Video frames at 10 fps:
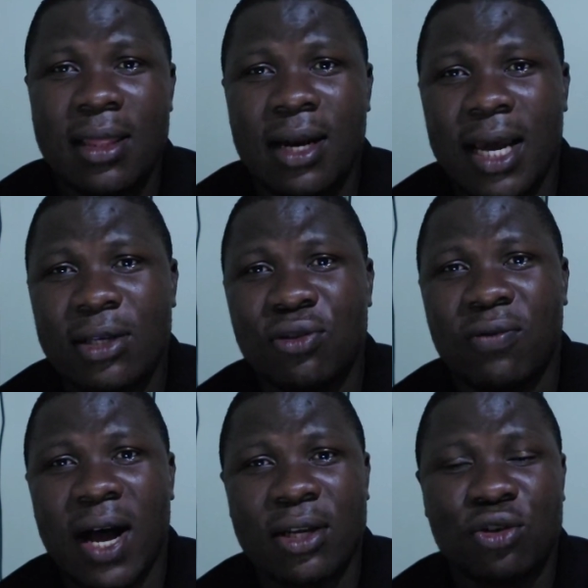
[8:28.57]
the likes
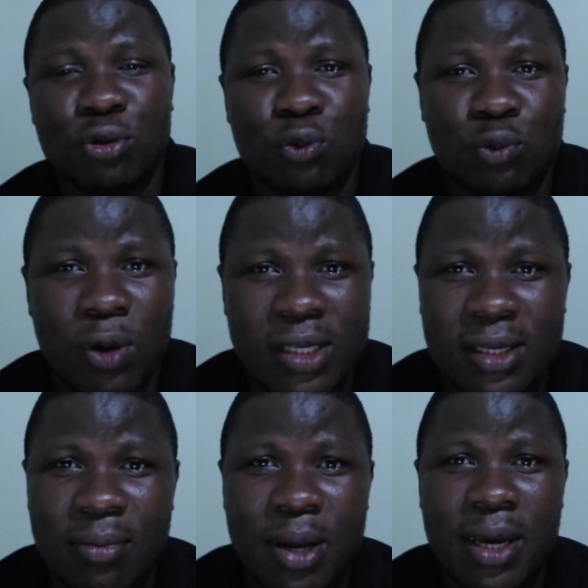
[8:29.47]
of Axel
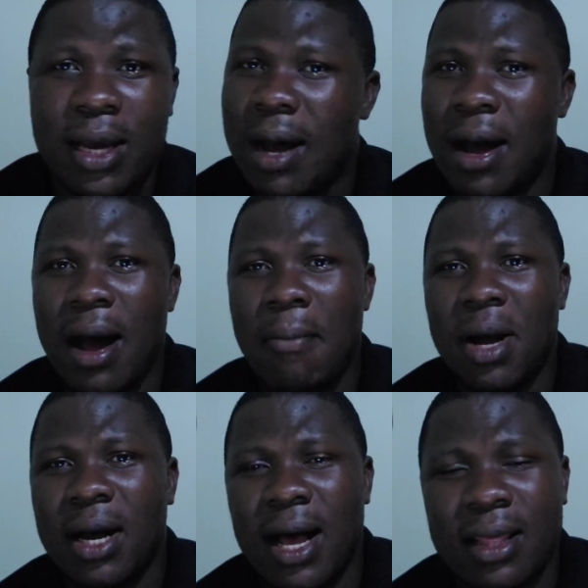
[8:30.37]
Tuanzebe,
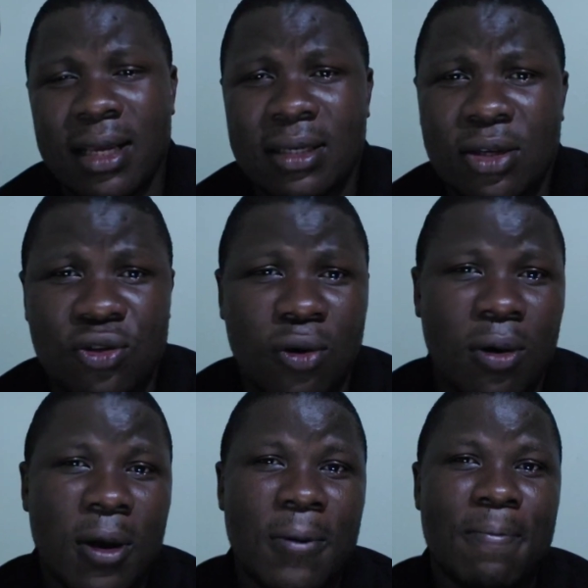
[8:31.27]
among others. So,